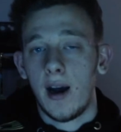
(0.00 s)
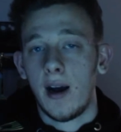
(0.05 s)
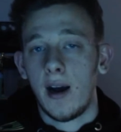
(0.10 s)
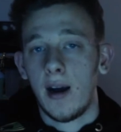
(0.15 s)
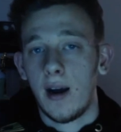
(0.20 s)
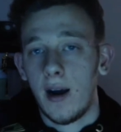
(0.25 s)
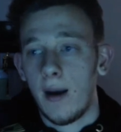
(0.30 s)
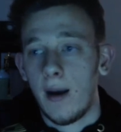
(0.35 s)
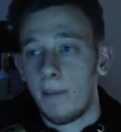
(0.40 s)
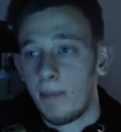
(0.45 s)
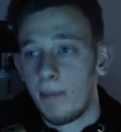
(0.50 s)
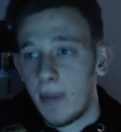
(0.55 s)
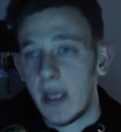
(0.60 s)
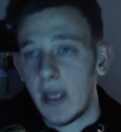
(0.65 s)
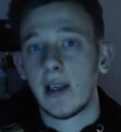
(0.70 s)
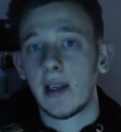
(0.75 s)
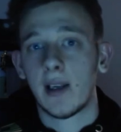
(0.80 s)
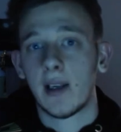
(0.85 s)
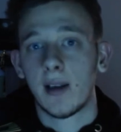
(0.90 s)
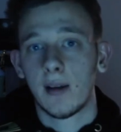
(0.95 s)
a
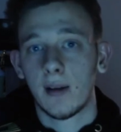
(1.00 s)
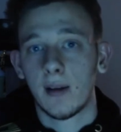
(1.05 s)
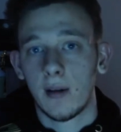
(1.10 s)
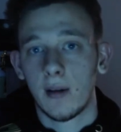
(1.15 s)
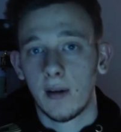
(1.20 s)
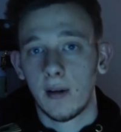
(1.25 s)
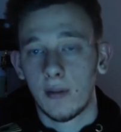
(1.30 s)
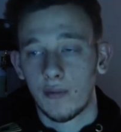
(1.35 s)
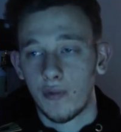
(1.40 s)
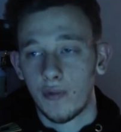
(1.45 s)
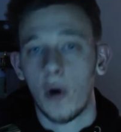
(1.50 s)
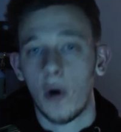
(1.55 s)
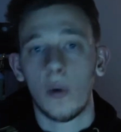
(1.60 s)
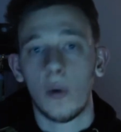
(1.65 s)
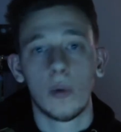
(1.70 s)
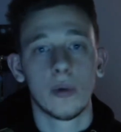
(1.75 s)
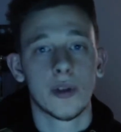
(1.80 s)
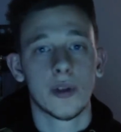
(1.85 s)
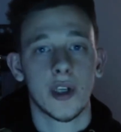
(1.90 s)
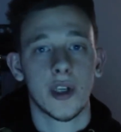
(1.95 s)
big
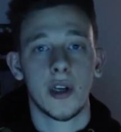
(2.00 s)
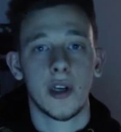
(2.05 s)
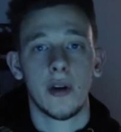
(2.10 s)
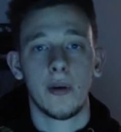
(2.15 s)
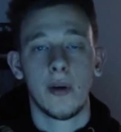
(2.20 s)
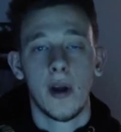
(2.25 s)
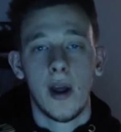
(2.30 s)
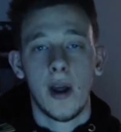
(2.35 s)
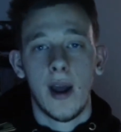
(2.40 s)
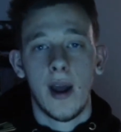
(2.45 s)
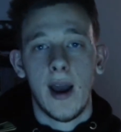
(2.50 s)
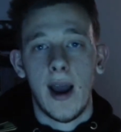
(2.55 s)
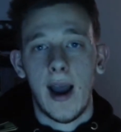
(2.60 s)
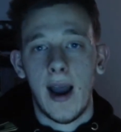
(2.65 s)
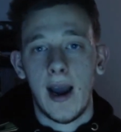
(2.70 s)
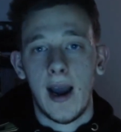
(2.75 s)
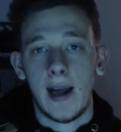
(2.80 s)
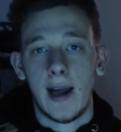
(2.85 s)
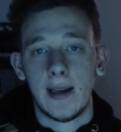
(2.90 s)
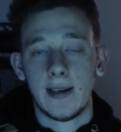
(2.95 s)
role to.
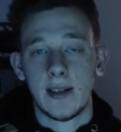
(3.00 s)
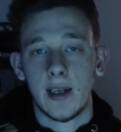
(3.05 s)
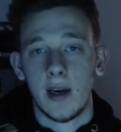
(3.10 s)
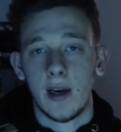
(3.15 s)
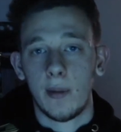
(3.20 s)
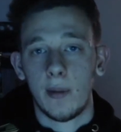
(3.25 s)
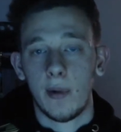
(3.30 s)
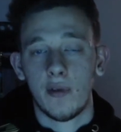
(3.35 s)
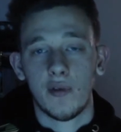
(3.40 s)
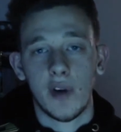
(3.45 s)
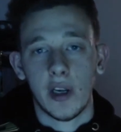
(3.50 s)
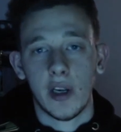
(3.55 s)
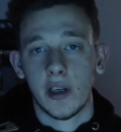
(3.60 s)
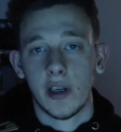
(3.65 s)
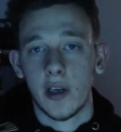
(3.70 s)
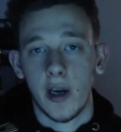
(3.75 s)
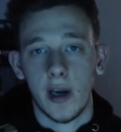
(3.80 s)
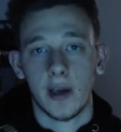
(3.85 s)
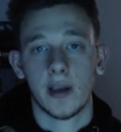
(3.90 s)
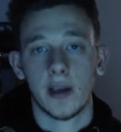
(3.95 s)
And with
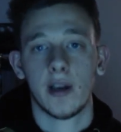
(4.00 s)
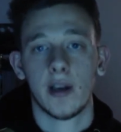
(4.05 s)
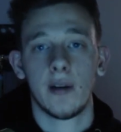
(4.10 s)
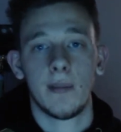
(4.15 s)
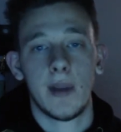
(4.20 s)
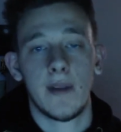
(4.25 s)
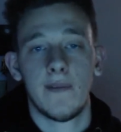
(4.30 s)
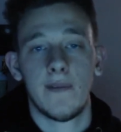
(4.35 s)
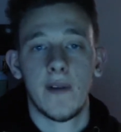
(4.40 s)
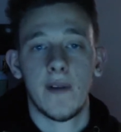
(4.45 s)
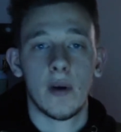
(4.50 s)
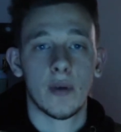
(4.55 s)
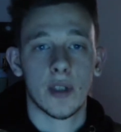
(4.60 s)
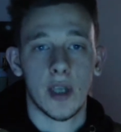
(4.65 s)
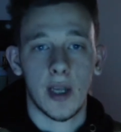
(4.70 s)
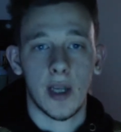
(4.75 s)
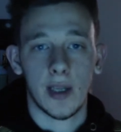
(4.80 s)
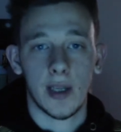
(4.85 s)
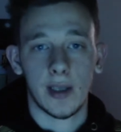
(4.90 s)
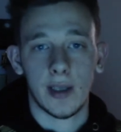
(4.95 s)
Rick Kirkham, he
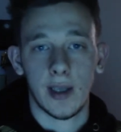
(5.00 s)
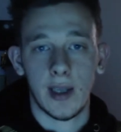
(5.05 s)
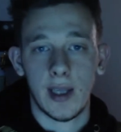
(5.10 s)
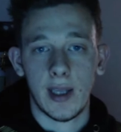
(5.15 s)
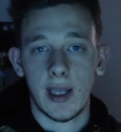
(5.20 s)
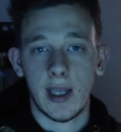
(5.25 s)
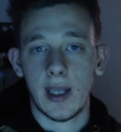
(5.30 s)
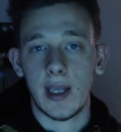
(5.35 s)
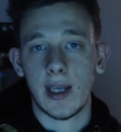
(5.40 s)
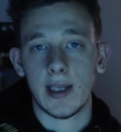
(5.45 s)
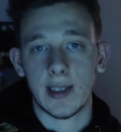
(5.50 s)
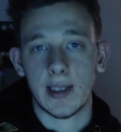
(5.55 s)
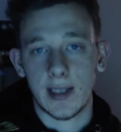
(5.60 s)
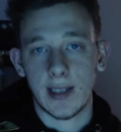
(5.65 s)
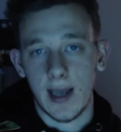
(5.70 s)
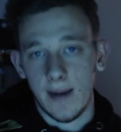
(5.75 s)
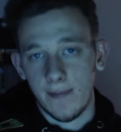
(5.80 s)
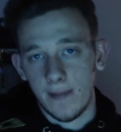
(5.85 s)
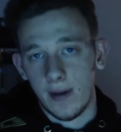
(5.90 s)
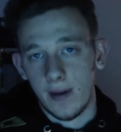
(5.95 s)
feels like he
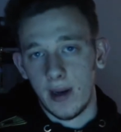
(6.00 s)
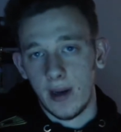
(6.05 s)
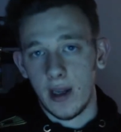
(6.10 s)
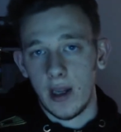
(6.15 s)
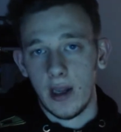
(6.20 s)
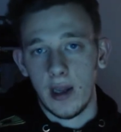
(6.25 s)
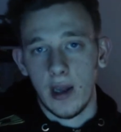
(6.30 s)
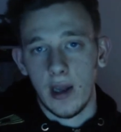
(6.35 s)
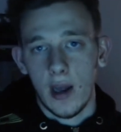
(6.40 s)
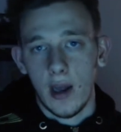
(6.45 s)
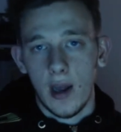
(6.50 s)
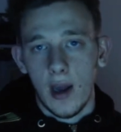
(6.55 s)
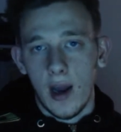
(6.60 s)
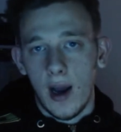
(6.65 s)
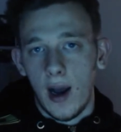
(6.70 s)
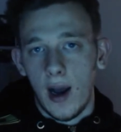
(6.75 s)
is definitely